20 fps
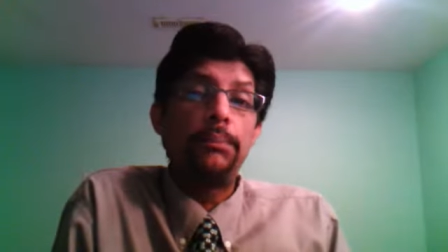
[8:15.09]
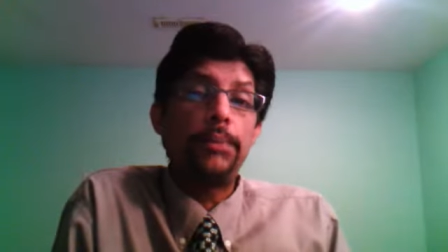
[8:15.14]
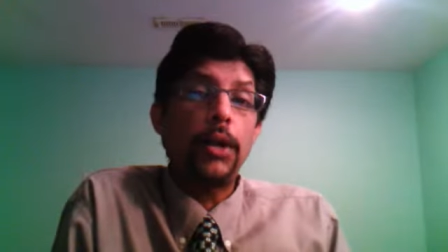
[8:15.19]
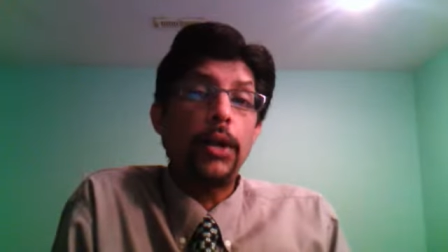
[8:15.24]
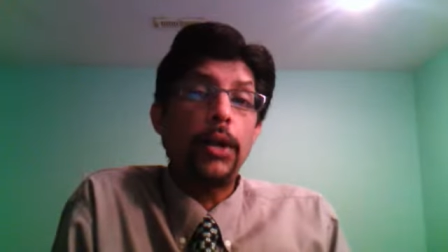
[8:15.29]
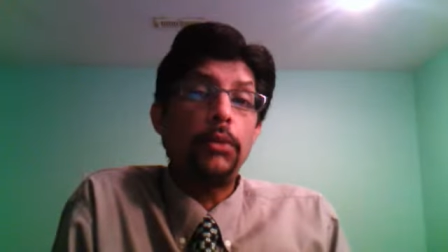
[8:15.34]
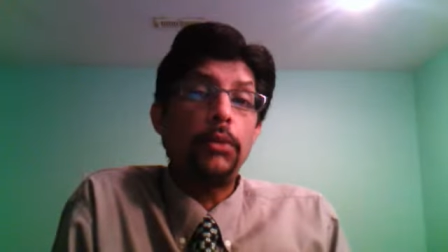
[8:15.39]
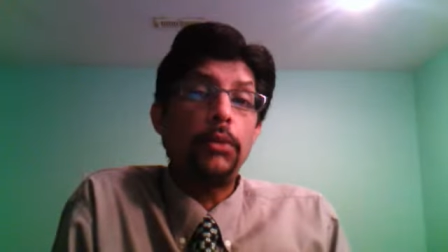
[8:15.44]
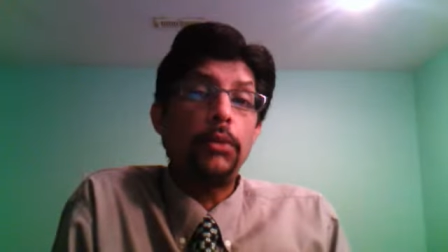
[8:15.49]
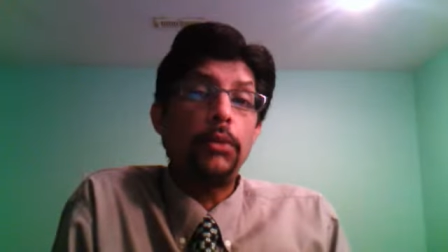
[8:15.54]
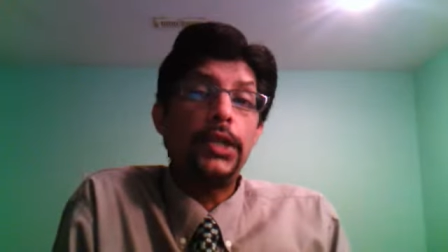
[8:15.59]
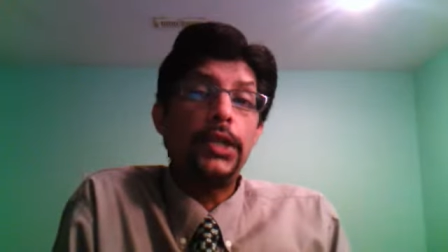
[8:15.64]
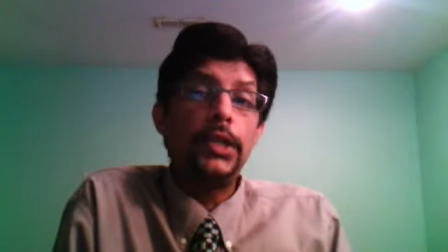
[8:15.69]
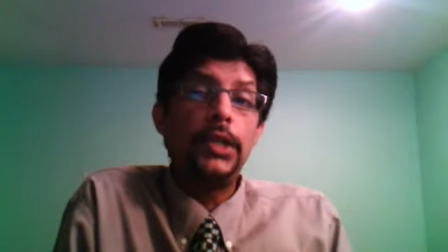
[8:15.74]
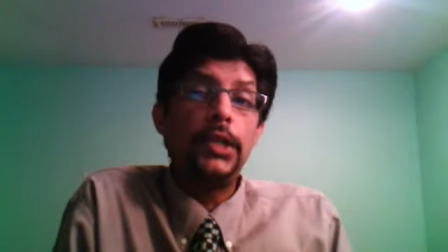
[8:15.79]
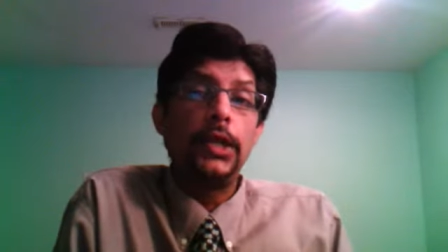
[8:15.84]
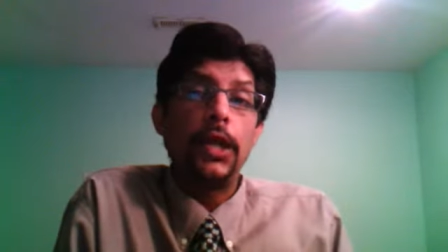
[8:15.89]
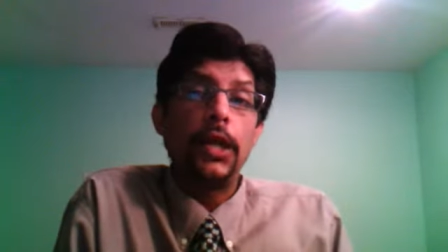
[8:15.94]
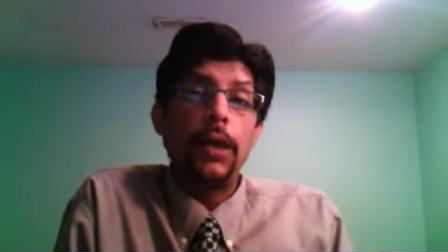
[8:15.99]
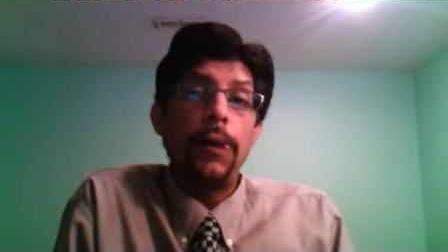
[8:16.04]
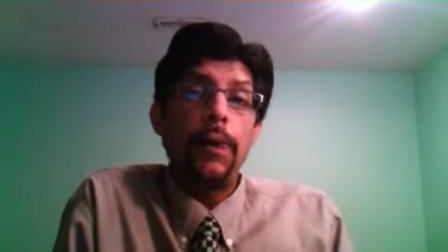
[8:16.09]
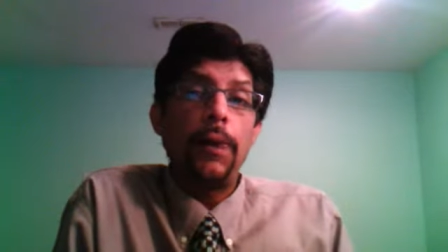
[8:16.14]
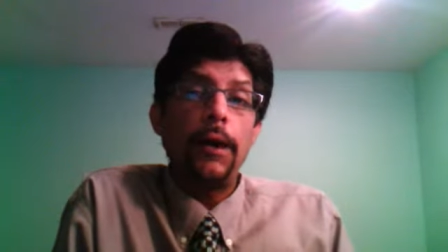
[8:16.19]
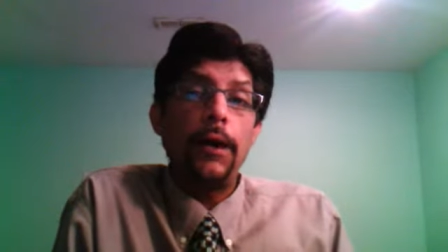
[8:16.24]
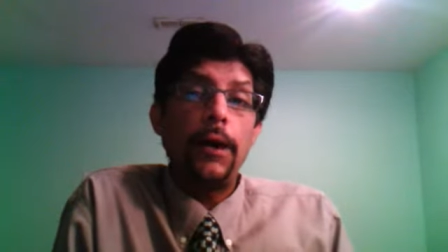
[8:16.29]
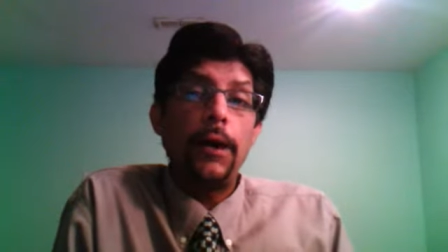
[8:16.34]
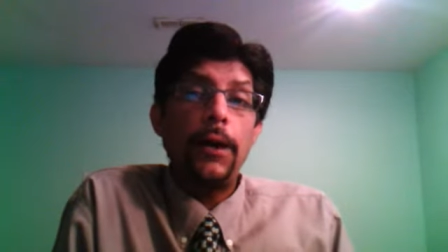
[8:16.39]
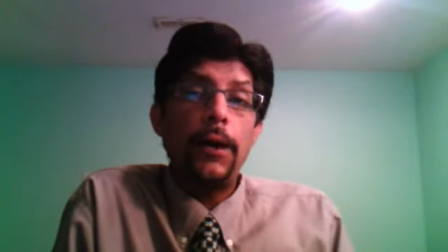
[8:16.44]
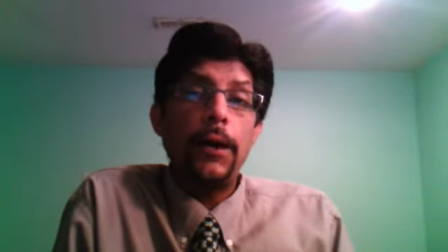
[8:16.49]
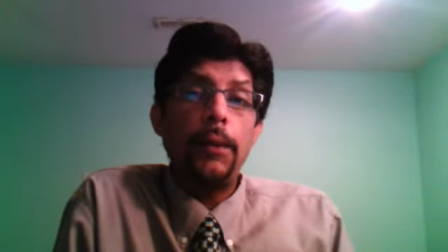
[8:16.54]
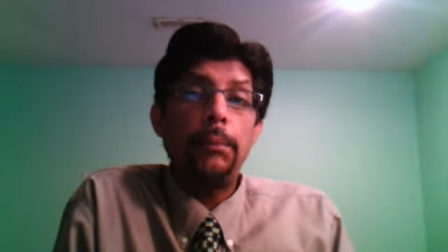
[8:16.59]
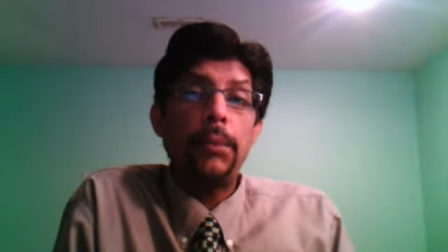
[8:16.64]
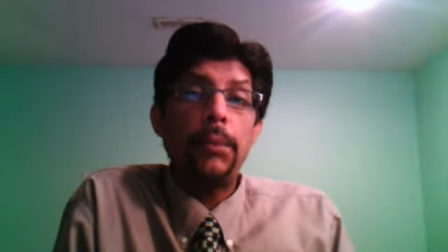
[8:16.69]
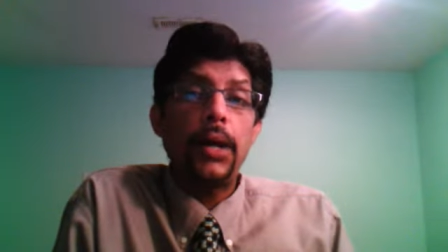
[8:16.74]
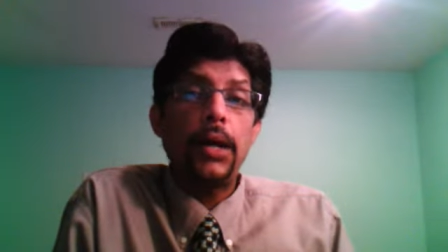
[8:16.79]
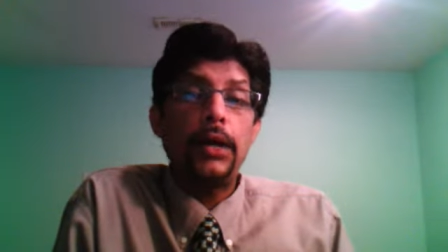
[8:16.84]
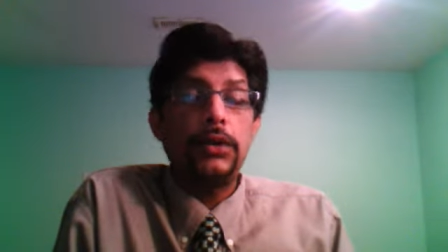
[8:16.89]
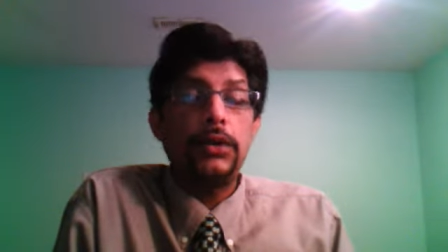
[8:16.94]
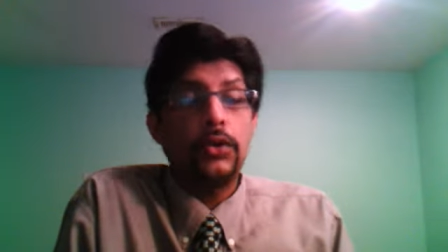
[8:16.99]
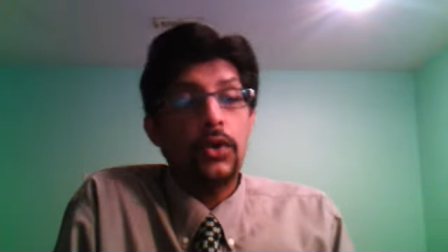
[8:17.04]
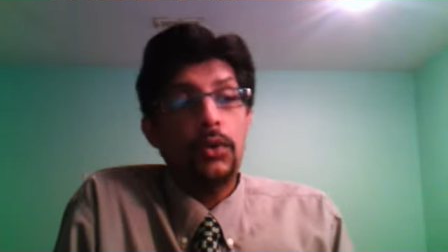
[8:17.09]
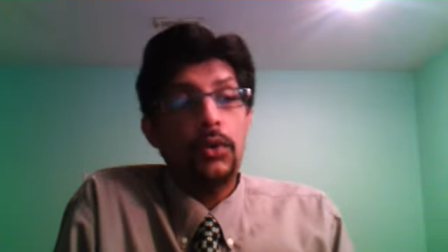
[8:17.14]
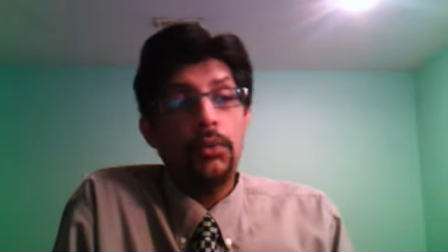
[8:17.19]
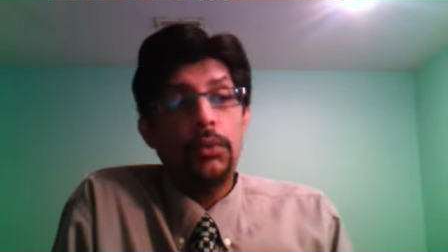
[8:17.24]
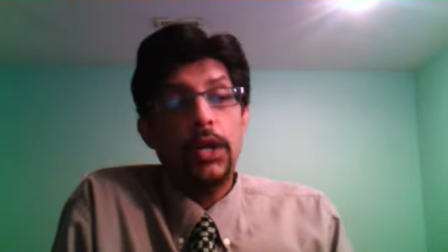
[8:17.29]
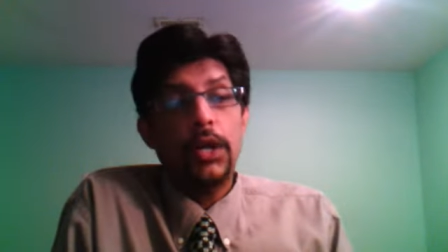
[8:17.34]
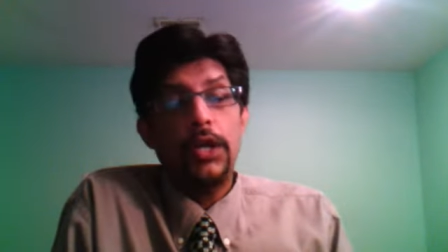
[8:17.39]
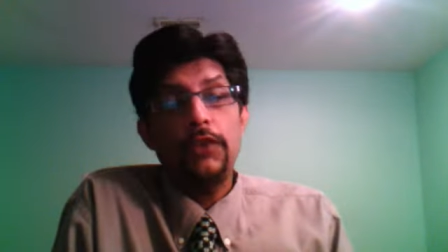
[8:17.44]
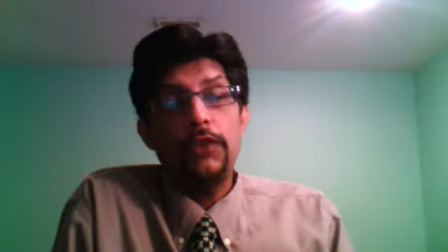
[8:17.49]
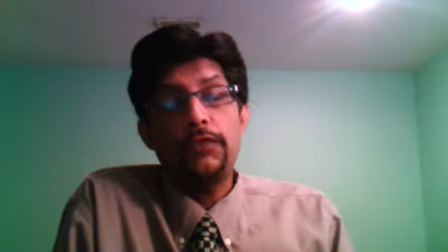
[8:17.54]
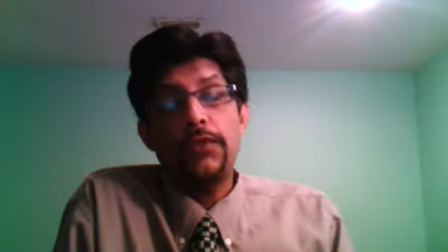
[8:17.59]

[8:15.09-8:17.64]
probably um, uh, you know if,